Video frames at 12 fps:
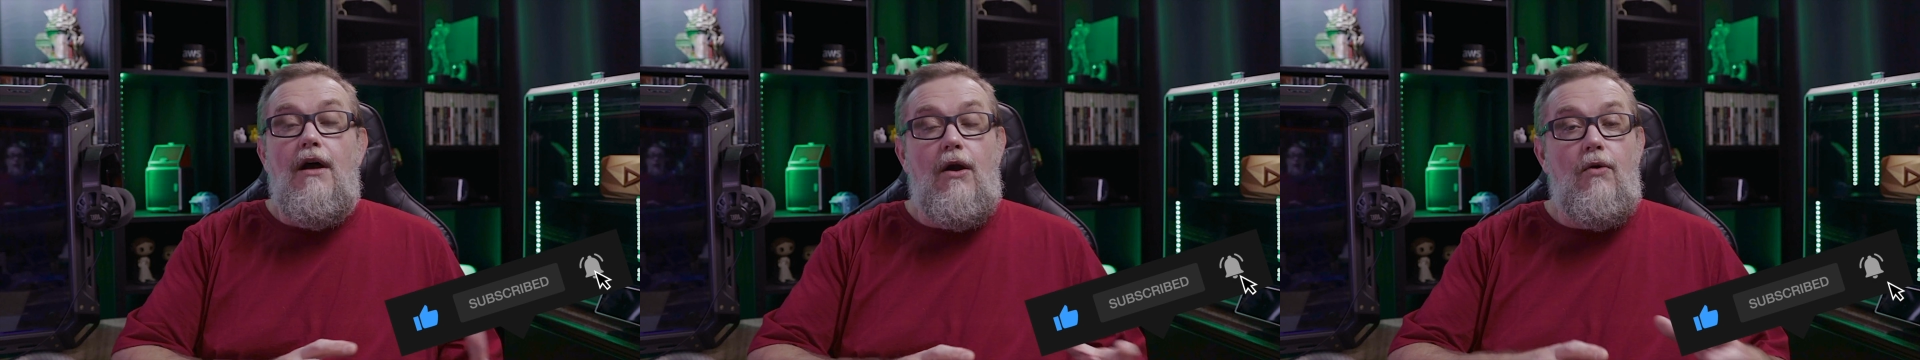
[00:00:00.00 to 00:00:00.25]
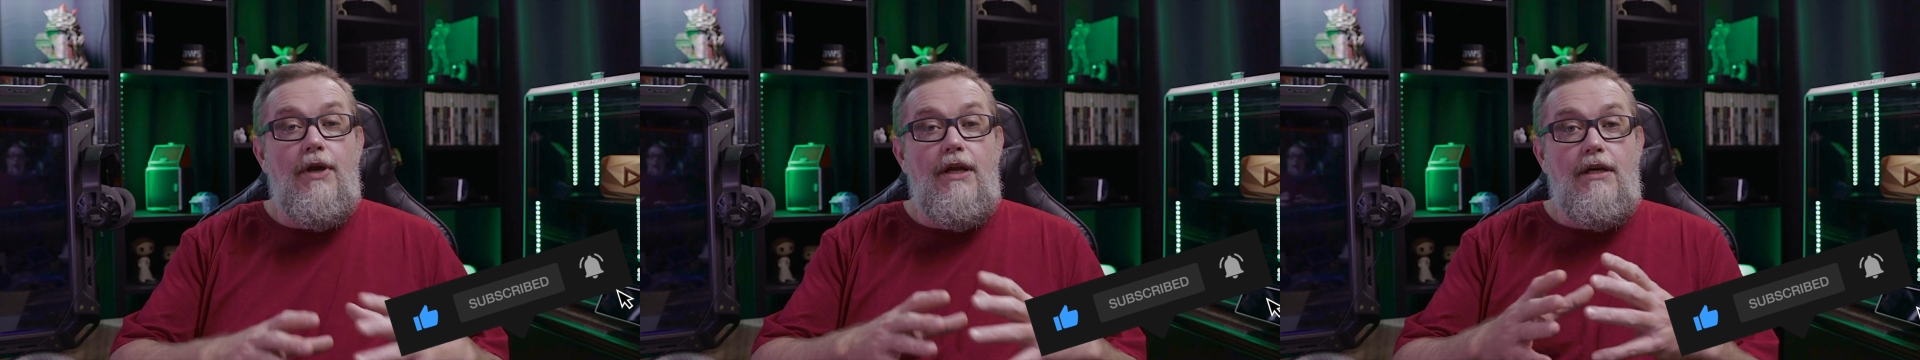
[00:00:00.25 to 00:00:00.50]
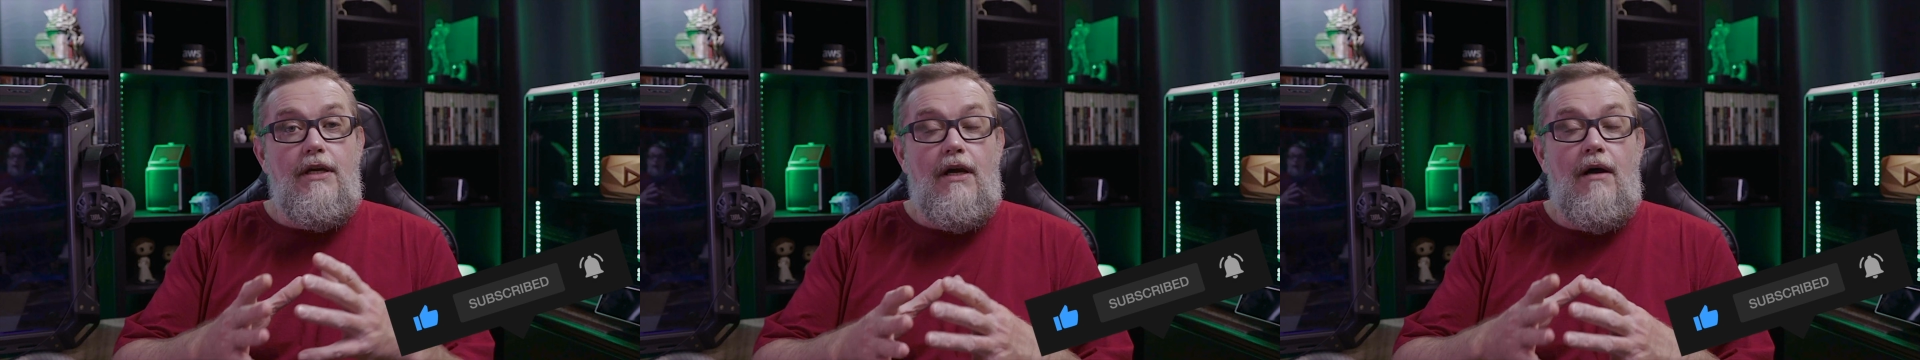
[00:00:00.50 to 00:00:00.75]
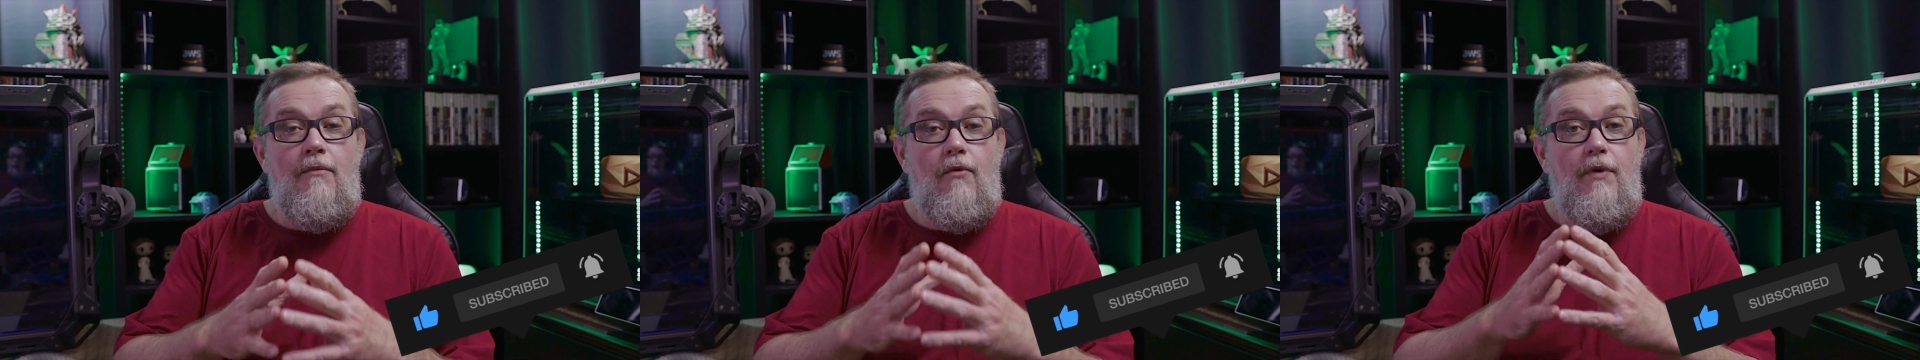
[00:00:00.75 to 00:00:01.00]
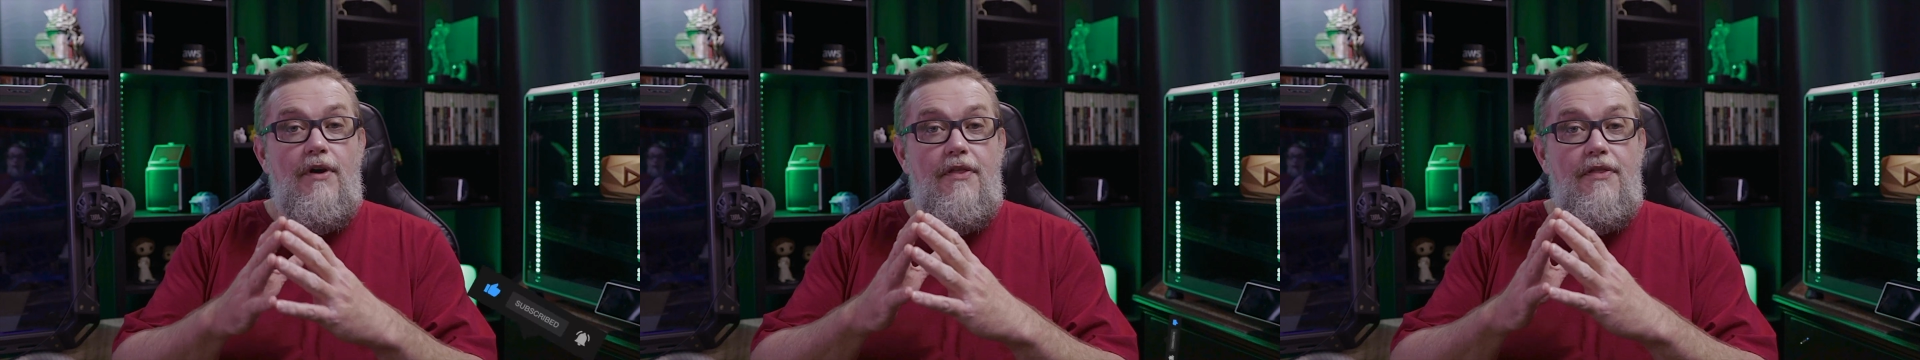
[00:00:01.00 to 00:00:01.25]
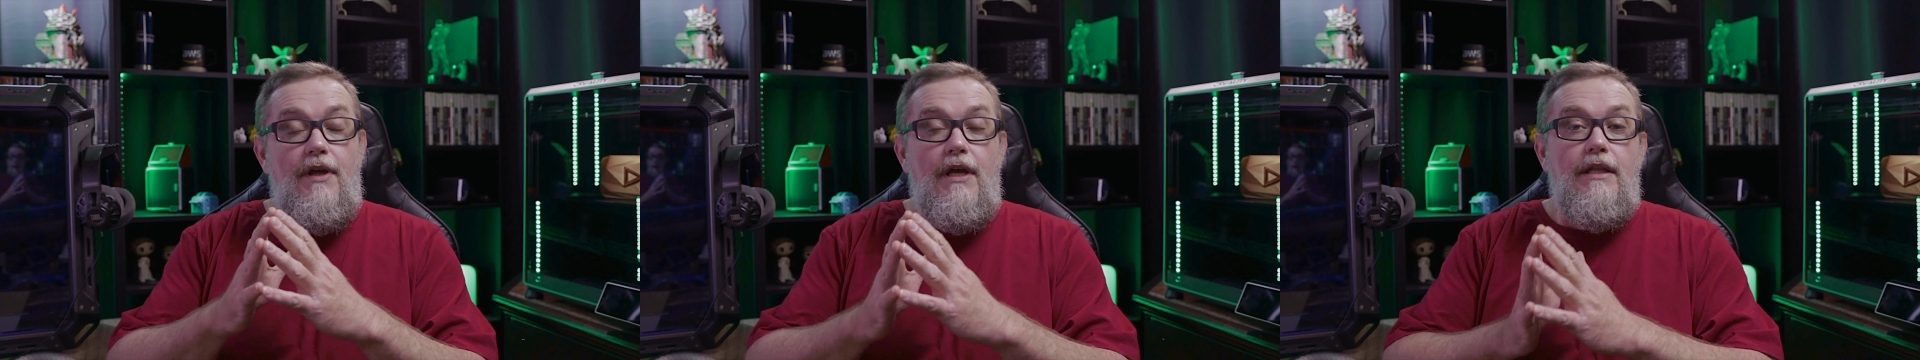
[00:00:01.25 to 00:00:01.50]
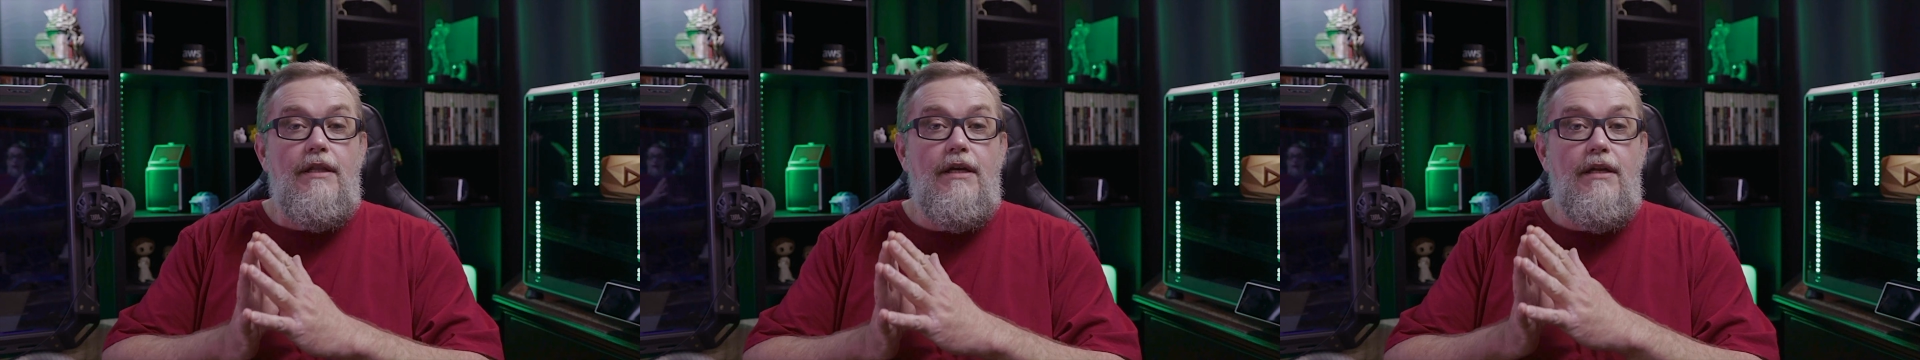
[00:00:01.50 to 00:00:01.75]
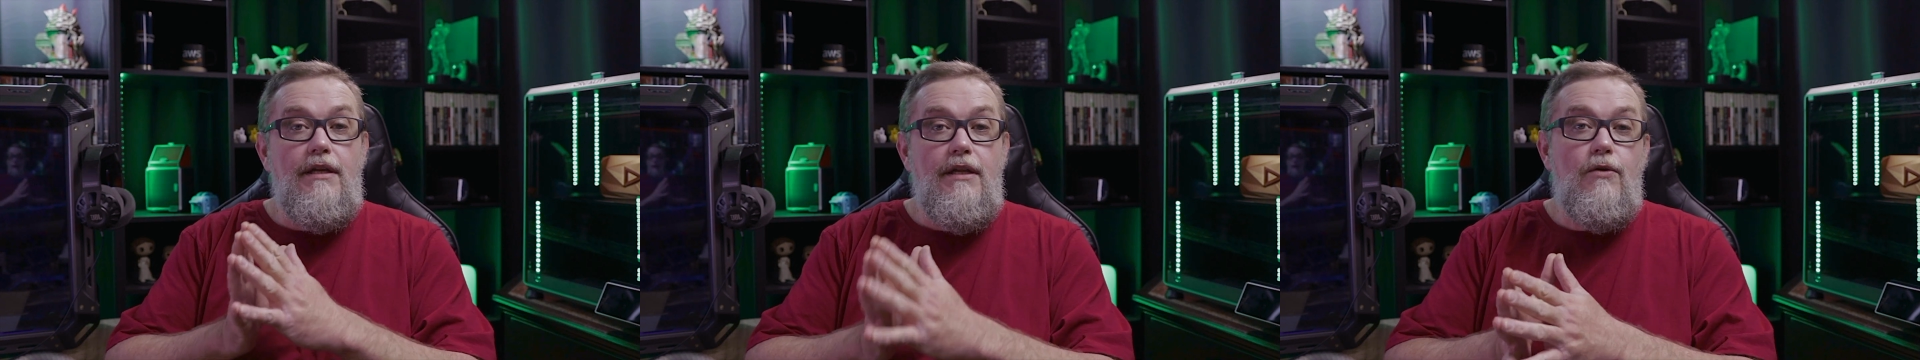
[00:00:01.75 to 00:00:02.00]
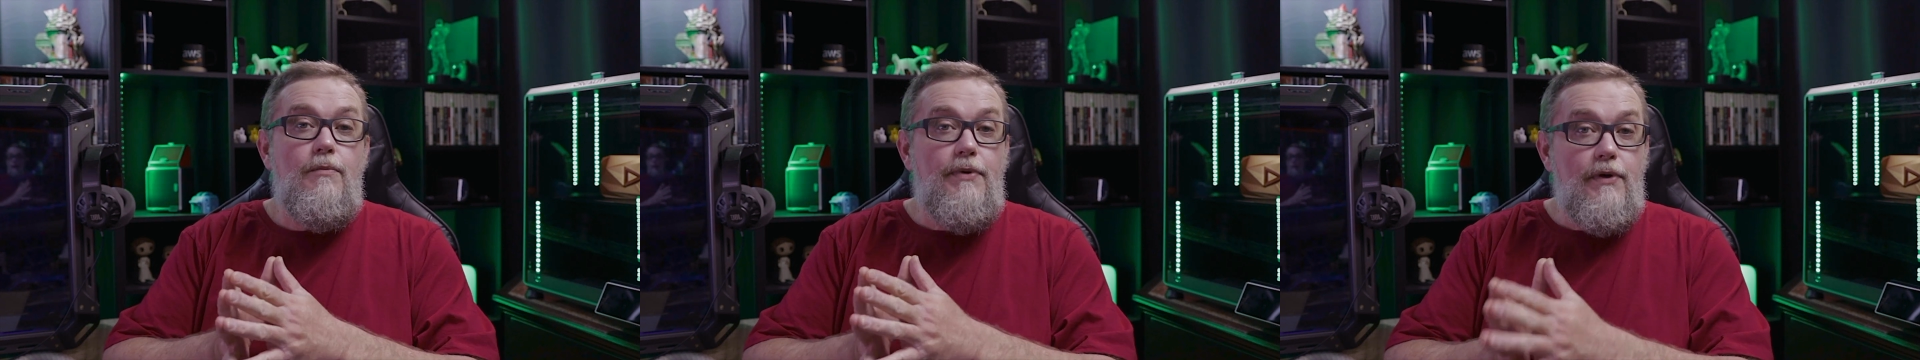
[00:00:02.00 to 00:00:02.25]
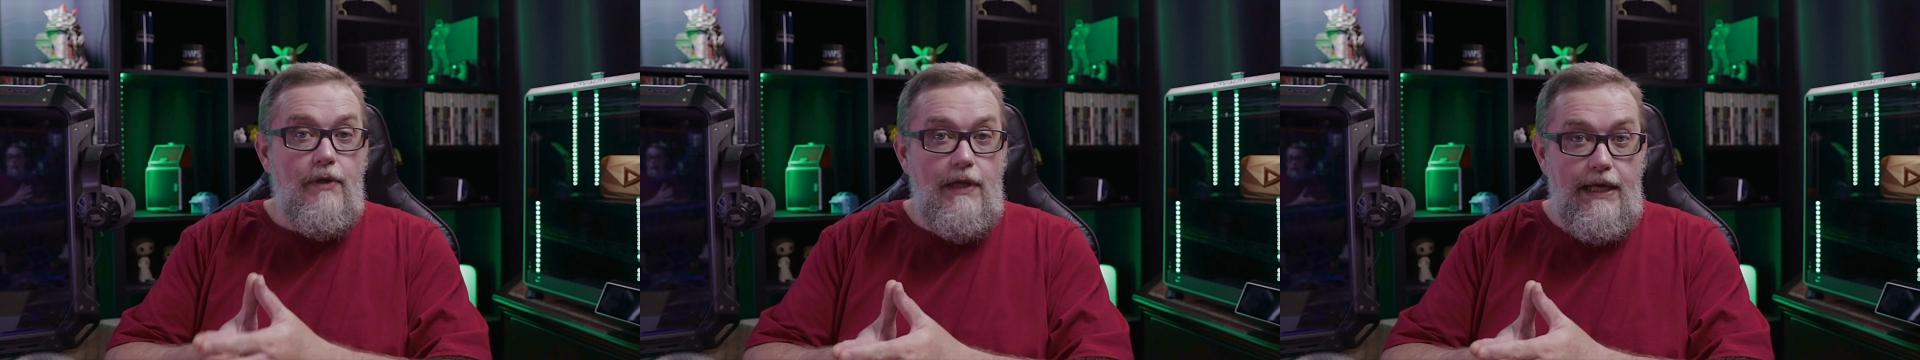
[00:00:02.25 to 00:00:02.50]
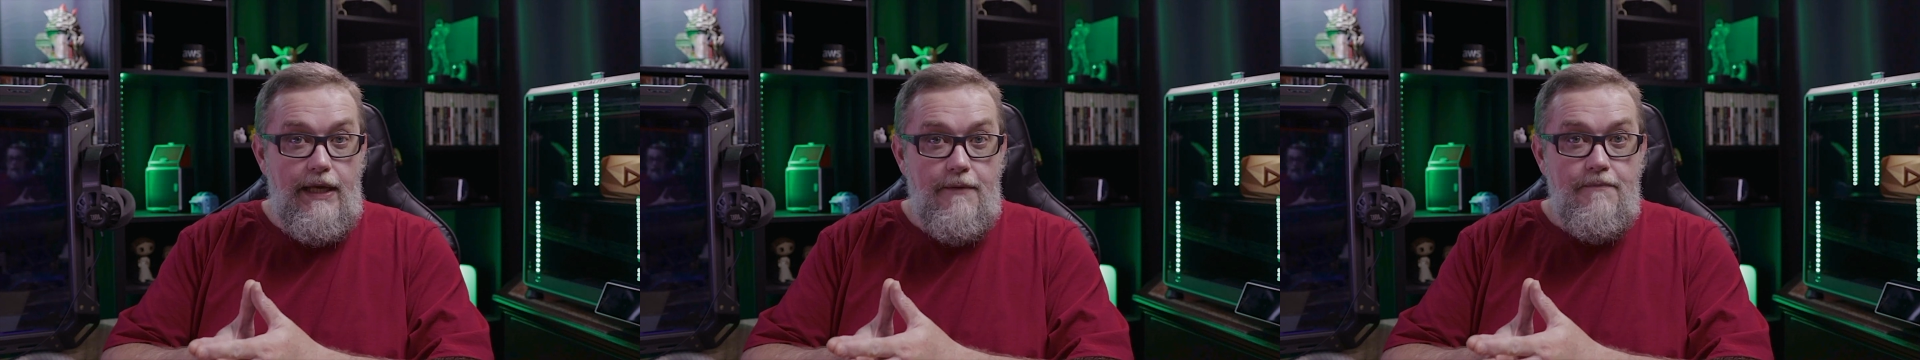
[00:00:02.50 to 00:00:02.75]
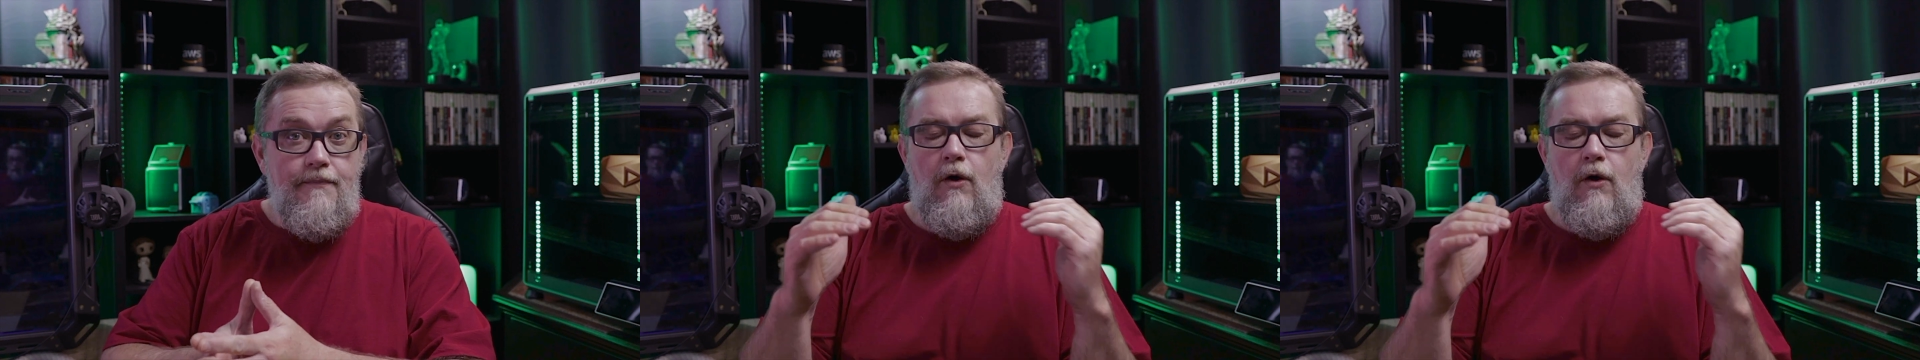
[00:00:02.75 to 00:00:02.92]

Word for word: already come with the new pulley